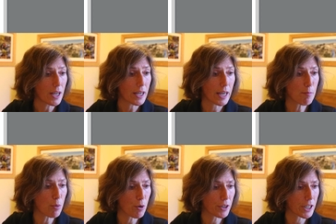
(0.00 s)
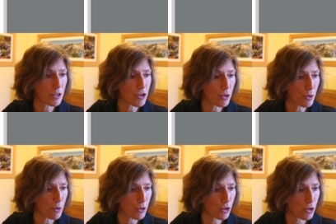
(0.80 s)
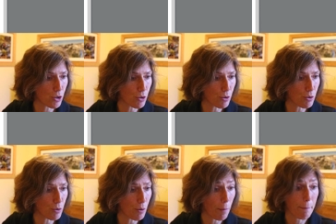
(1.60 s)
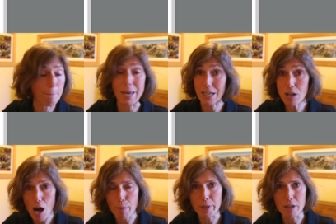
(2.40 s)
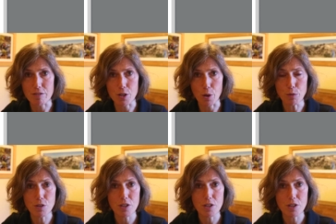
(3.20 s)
ChemBoard can choose to make a copy of the note